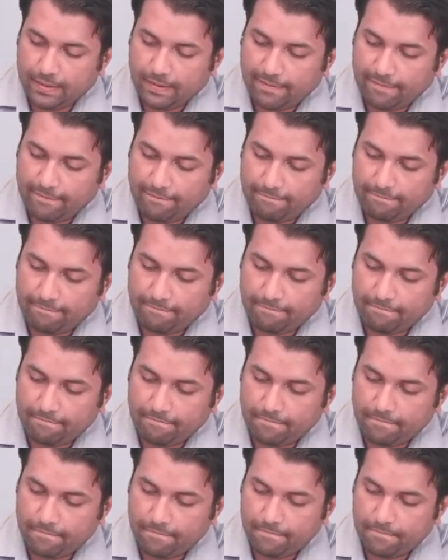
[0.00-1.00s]

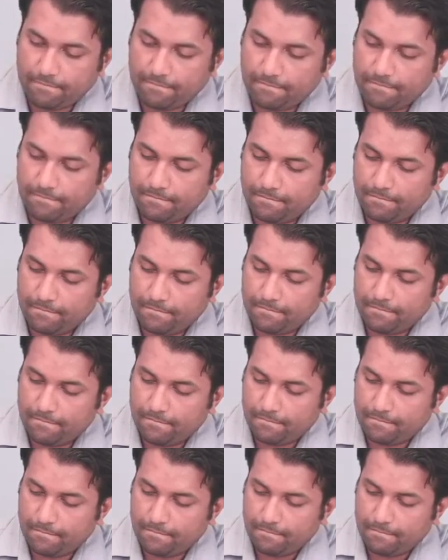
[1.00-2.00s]

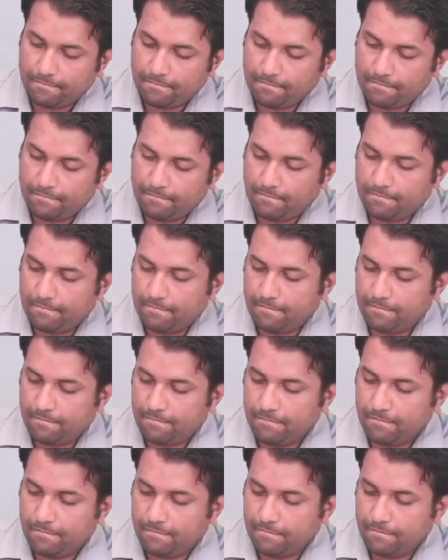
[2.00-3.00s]

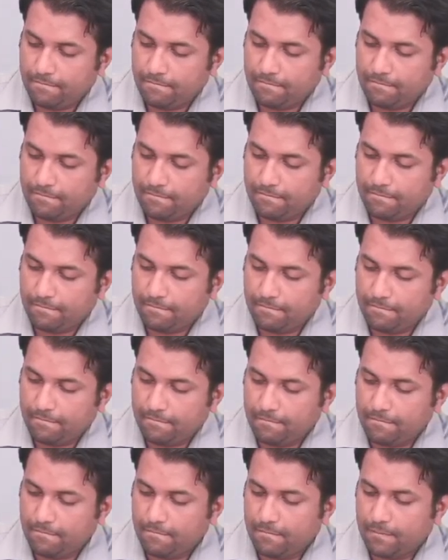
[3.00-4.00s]

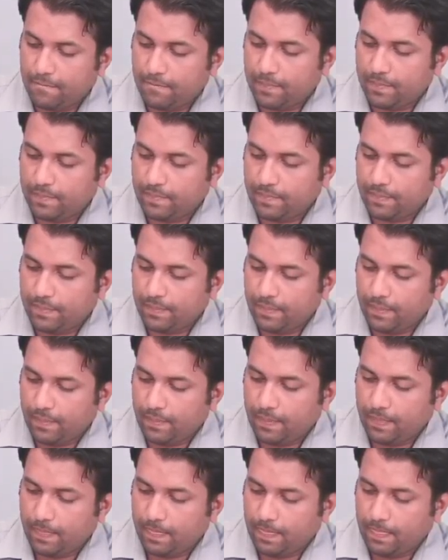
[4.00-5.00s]

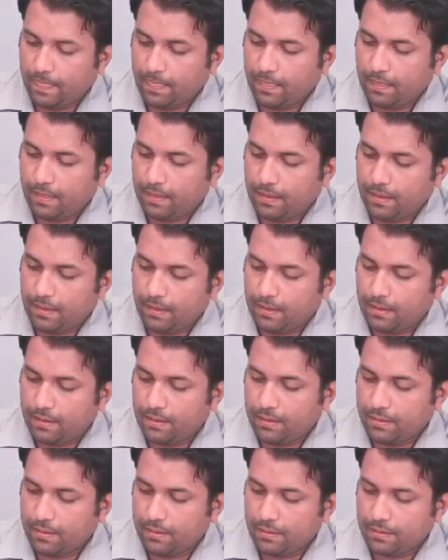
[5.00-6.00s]

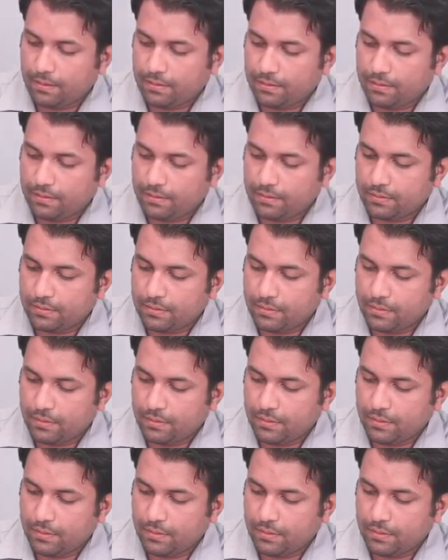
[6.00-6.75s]
Nothing is said.